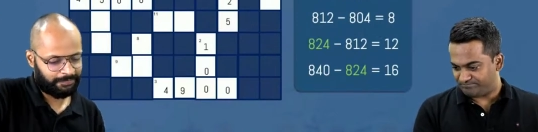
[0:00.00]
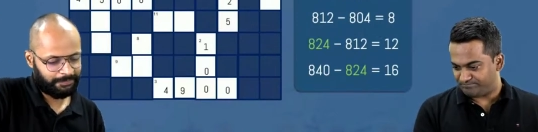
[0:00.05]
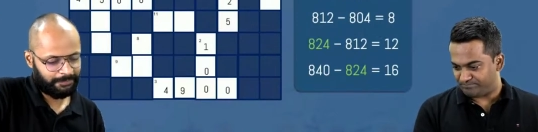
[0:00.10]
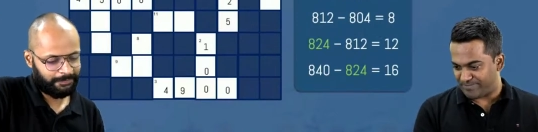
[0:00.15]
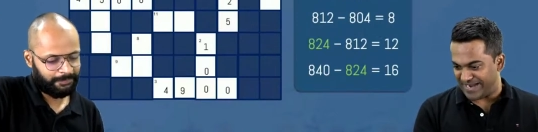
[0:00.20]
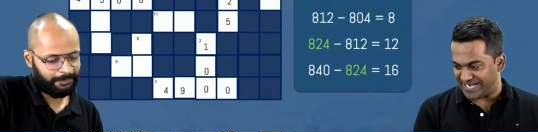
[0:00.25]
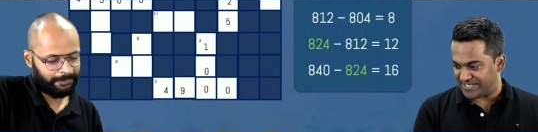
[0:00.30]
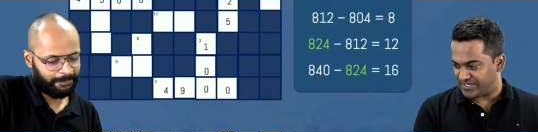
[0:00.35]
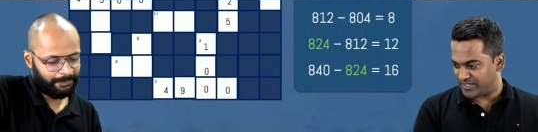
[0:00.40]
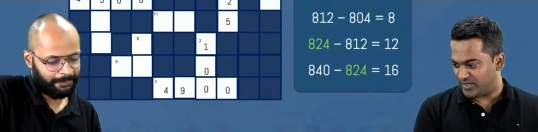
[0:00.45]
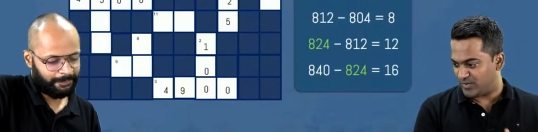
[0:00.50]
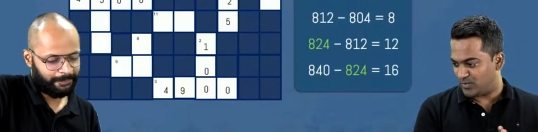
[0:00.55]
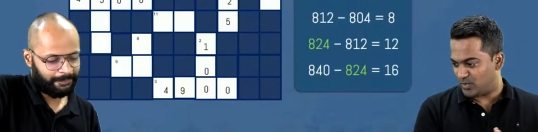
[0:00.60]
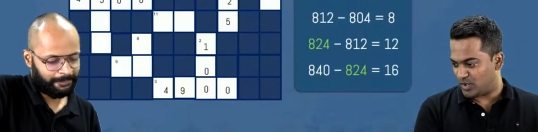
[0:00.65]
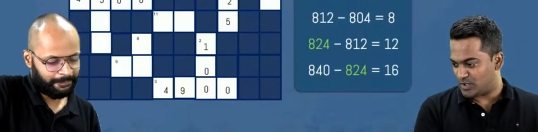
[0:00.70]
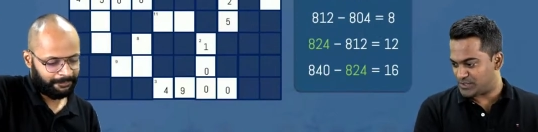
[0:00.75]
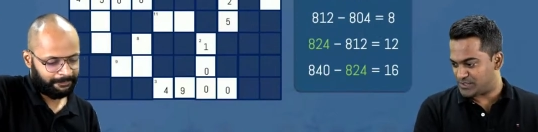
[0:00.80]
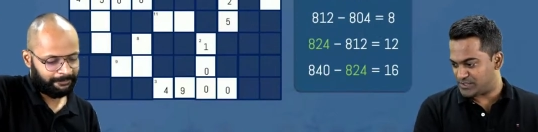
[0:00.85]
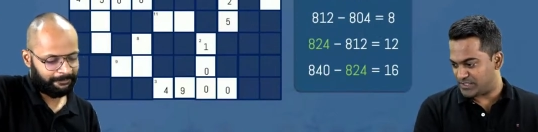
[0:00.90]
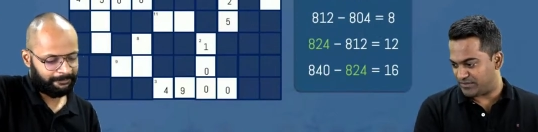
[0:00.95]
Speaker 1: pattern
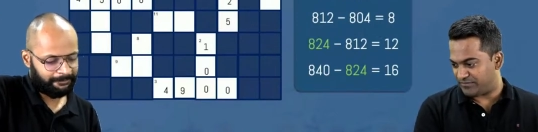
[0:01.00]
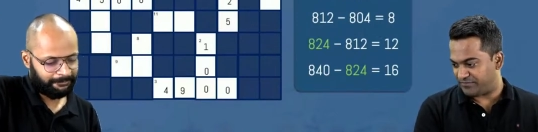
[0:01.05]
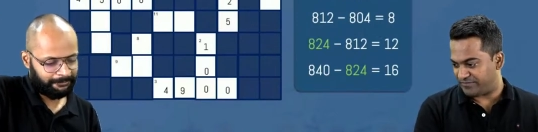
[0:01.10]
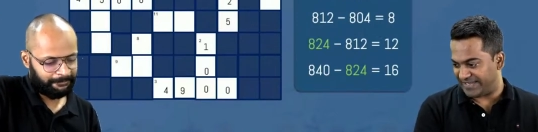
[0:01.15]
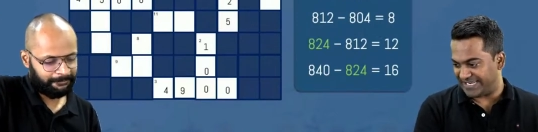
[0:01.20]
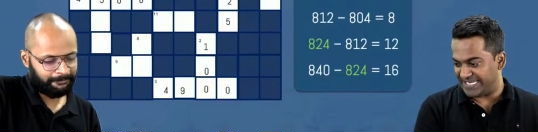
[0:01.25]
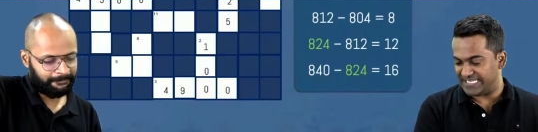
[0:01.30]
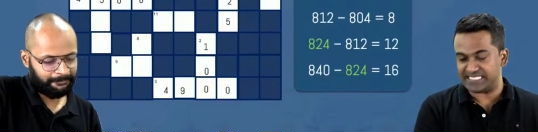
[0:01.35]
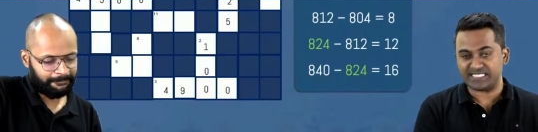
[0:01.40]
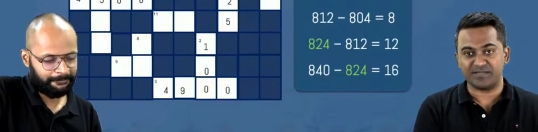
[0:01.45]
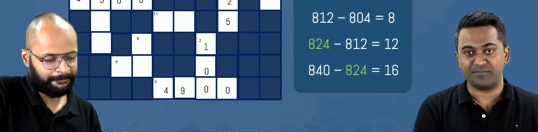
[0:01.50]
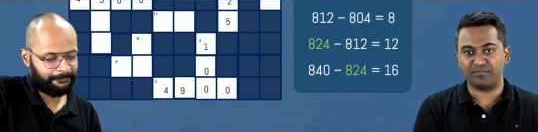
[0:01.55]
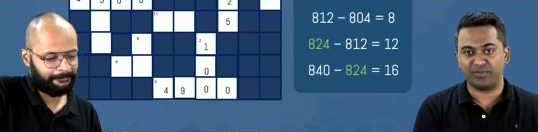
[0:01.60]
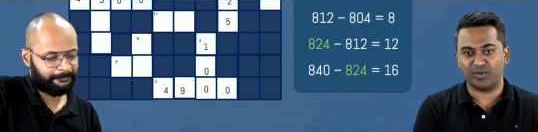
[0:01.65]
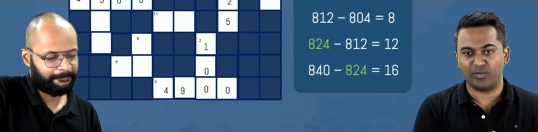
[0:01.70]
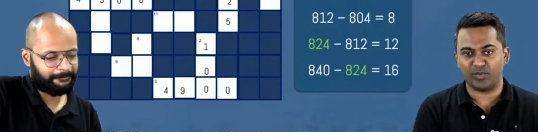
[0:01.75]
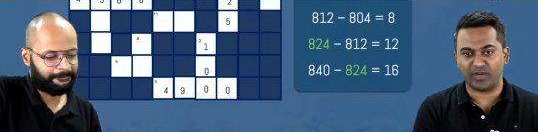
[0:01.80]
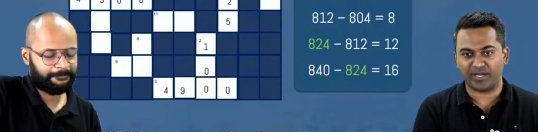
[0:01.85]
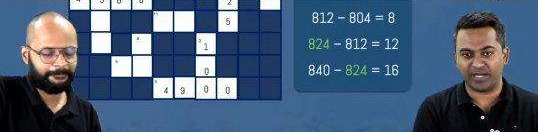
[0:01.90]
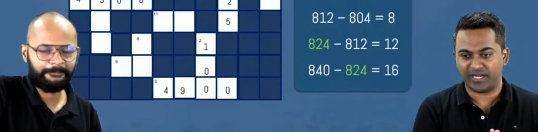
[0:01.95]
was a fairly simple
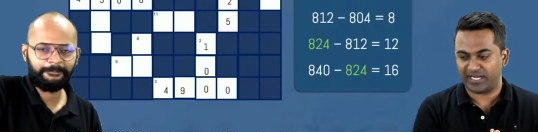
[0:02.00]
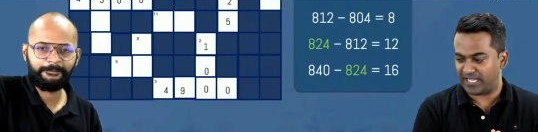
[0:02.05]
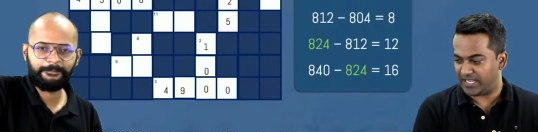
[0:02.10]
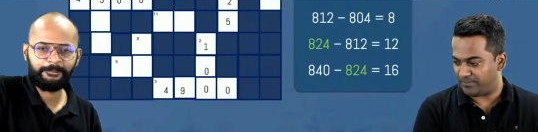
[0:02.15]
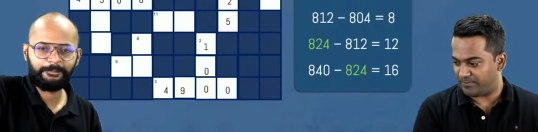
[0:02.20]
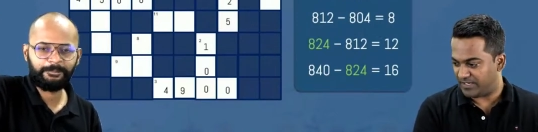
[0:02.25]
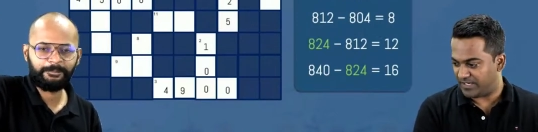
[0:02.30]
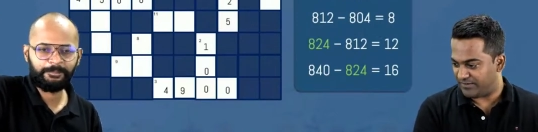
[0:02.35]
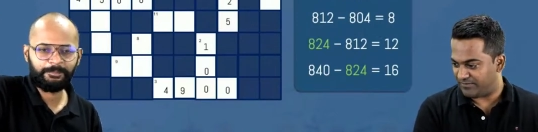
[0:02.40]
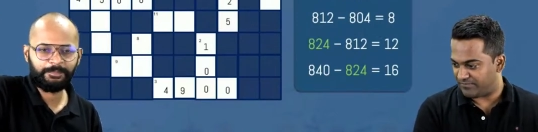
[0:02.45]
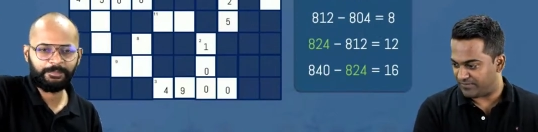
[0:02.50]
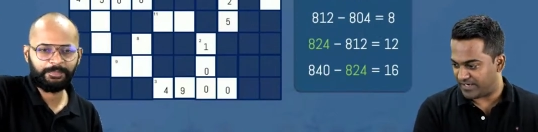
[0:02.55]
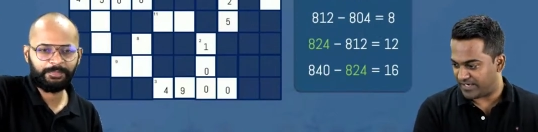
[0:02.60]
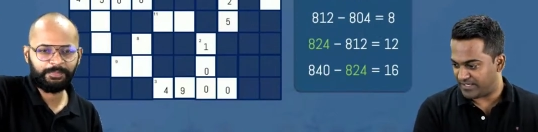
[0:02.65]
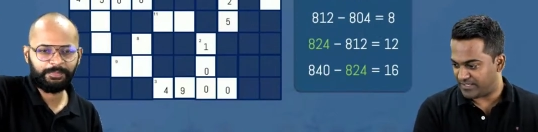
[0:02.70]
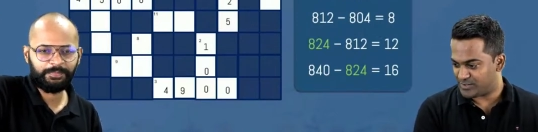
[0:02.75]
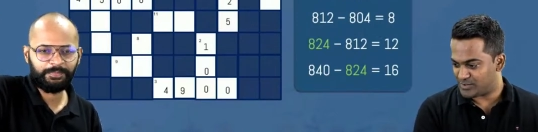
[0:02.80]
one, I believe, right?